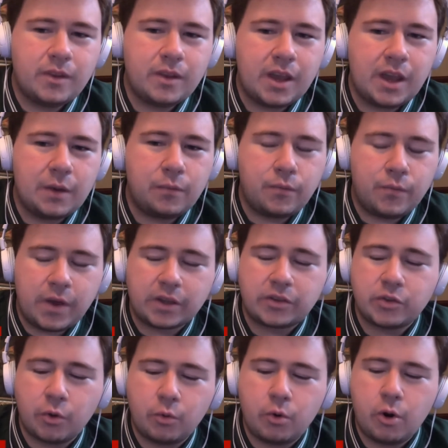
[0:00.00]
if
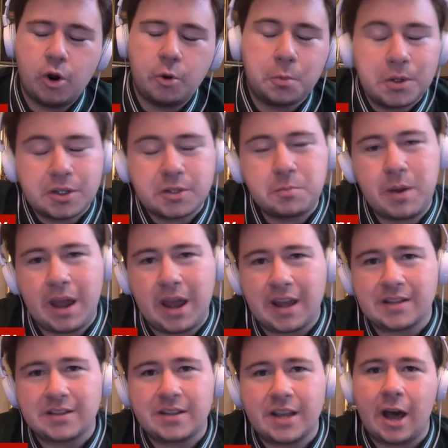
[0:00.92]
Victor Robles
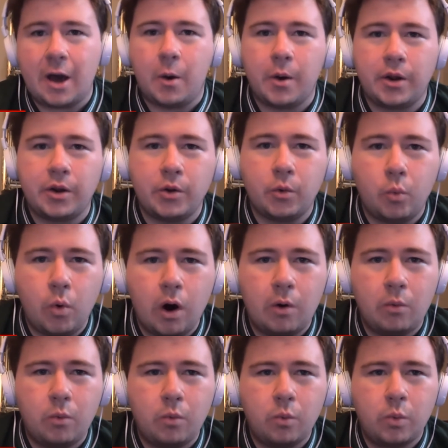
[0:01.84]
pans out into
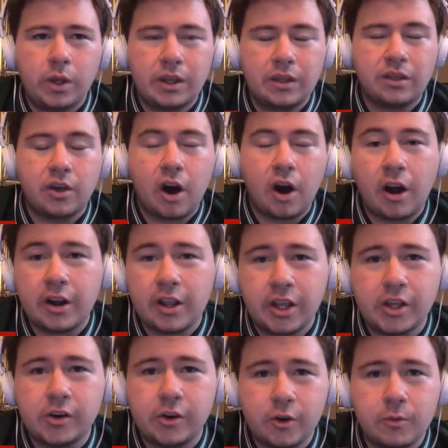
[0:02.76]
what we thought he
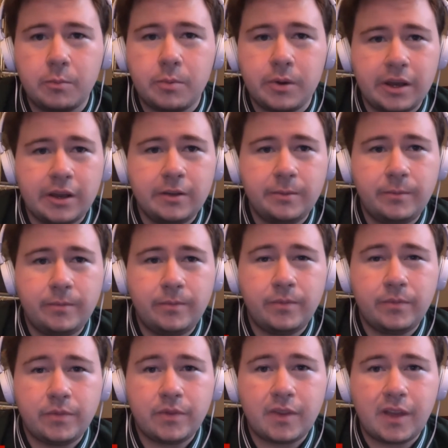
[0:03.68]
could be,
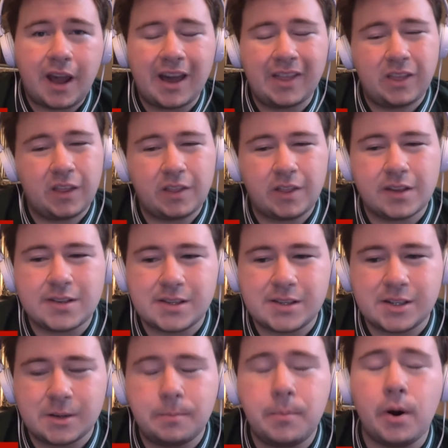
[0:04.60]
I think this
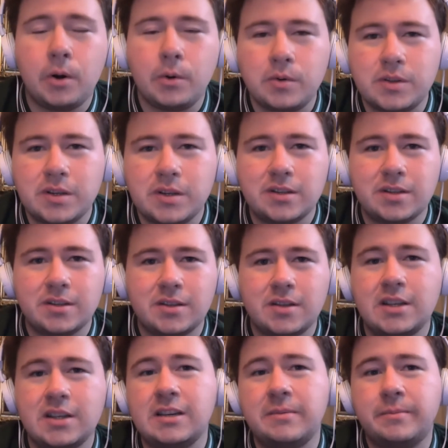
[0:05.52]
is a postseason
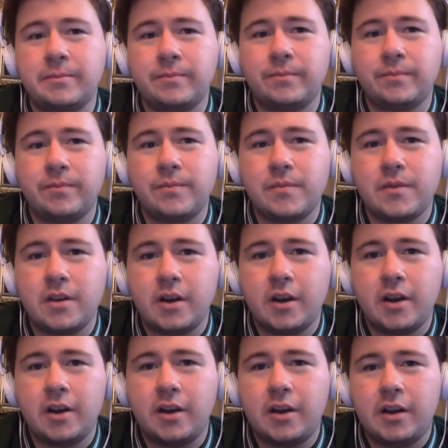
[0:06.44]
team.
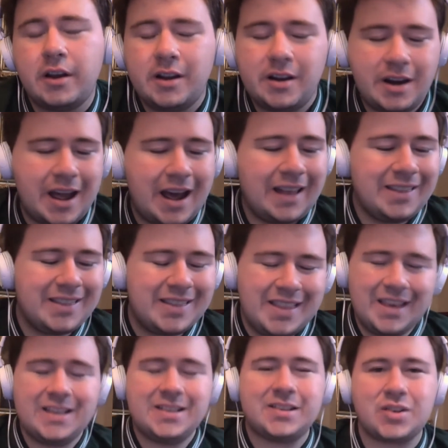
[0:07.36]
Not
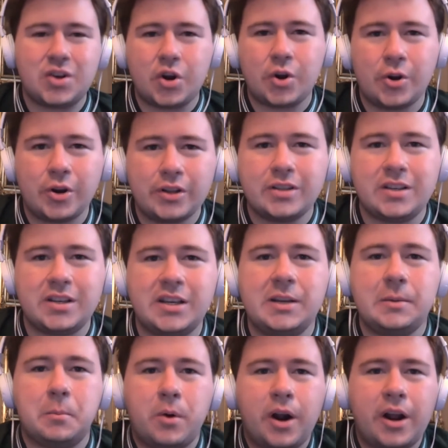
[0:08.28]
this current
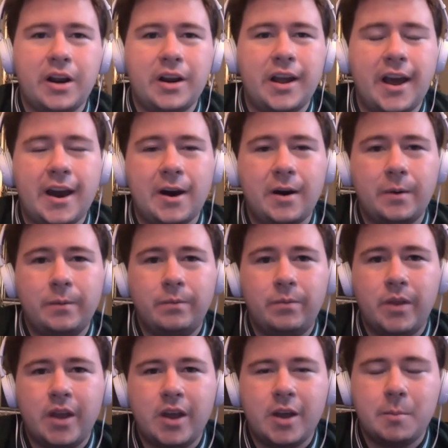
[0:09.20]
team right now,
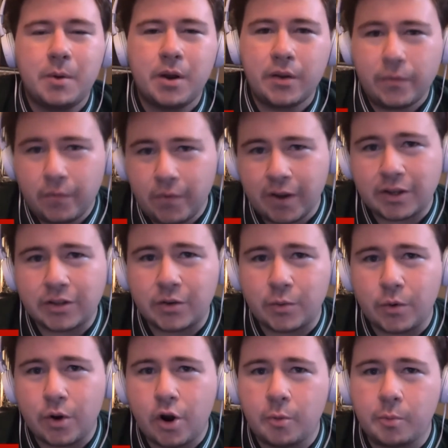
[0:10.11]
but if Victor
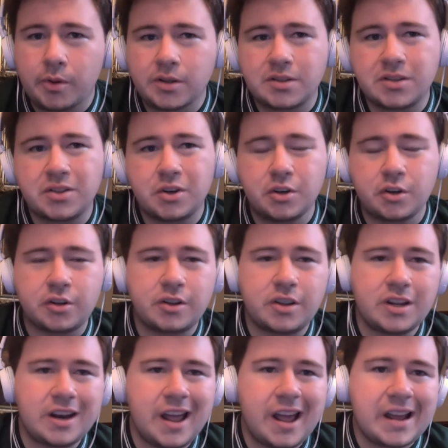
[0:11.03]
Robles took
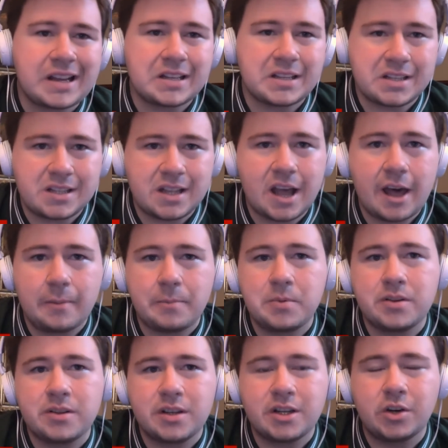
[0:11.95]
the next
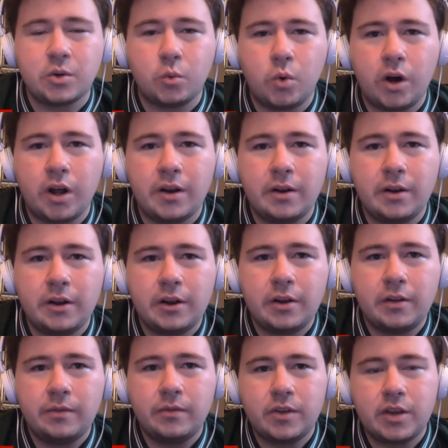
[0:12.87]
steps into what
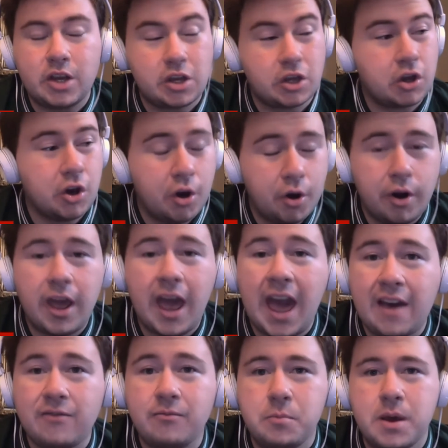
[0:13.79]
he could
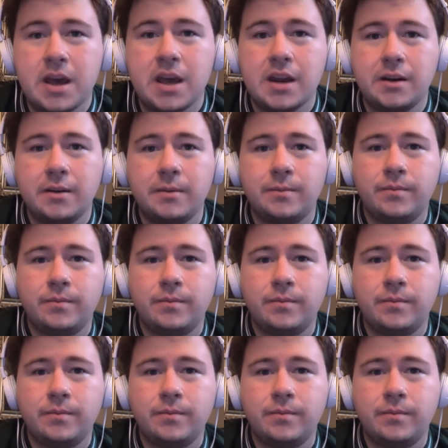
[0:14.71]
have been,